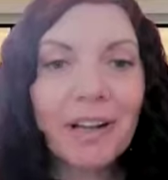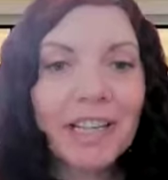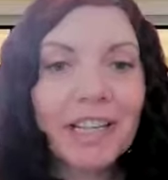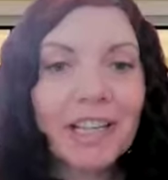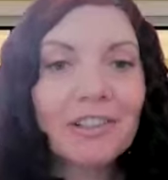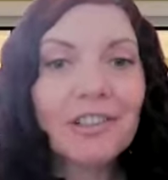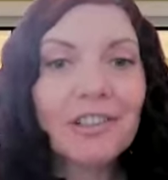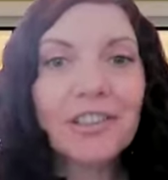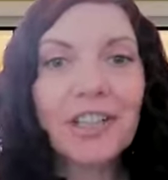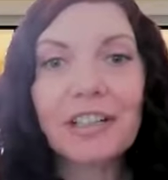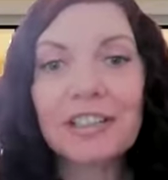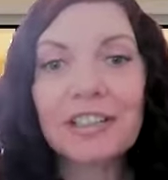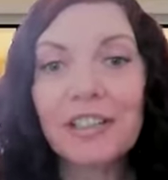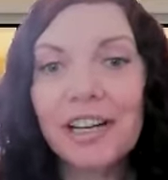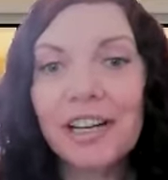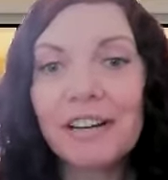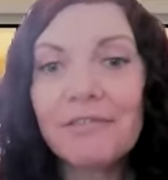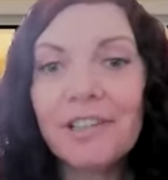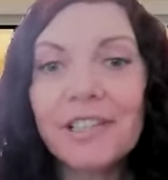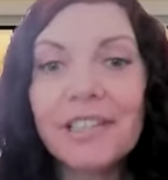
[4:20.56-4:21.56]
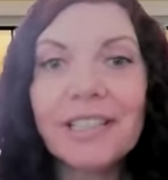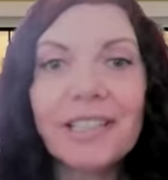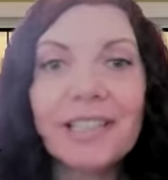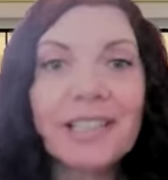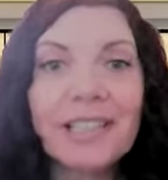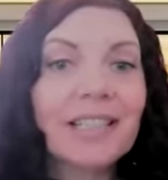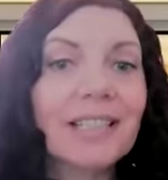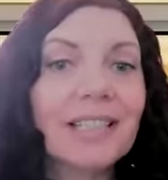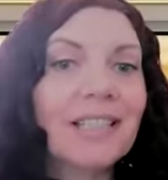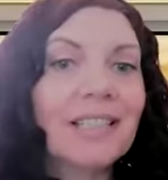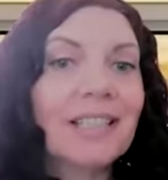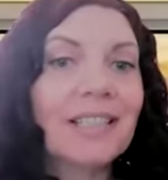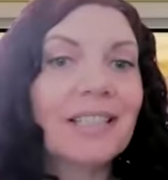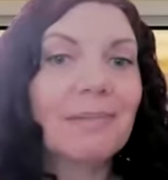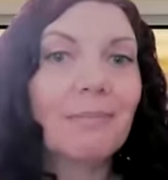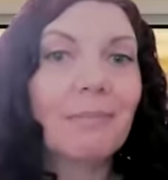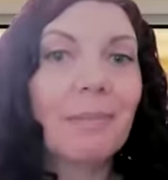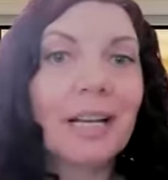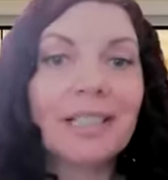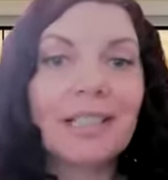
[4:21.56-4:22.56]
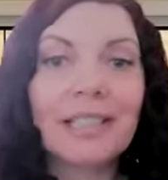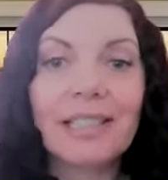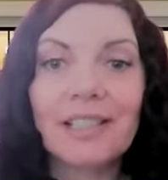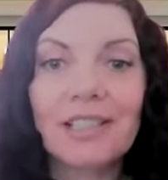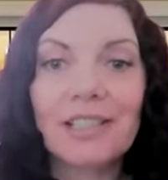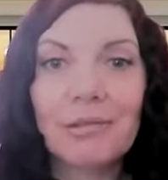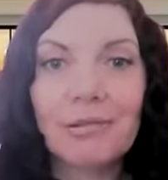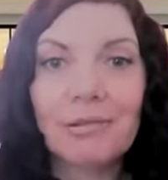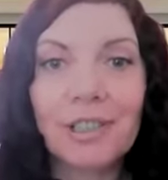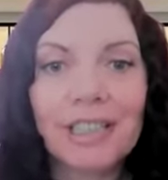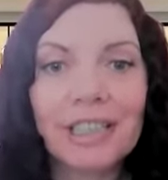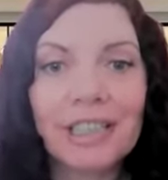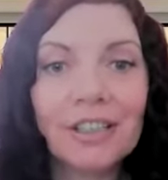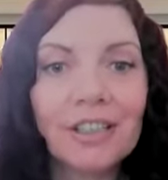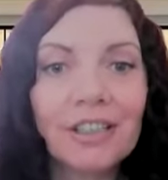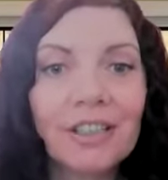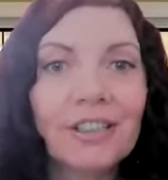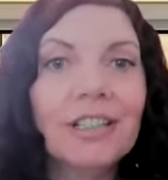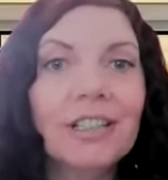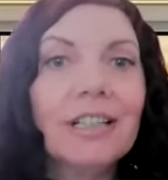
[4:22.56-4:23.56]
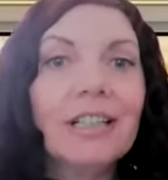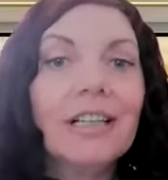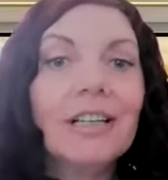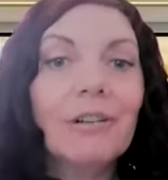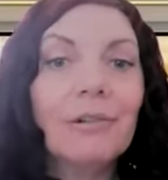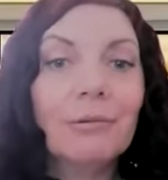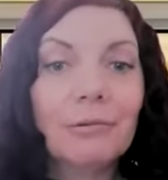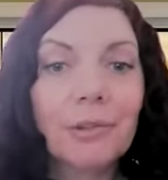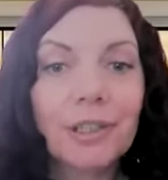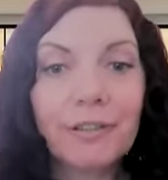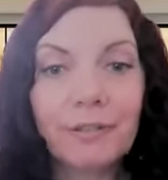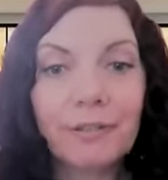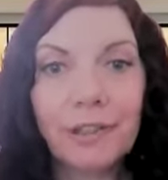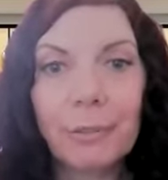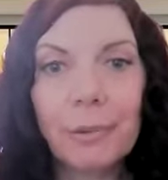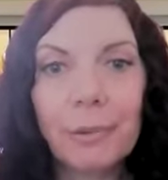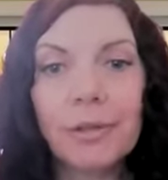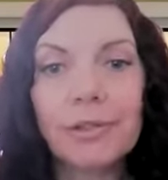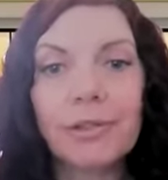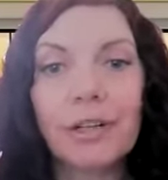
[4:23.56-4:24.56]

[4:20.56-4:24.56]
to my regular doctor every six months to a year, refill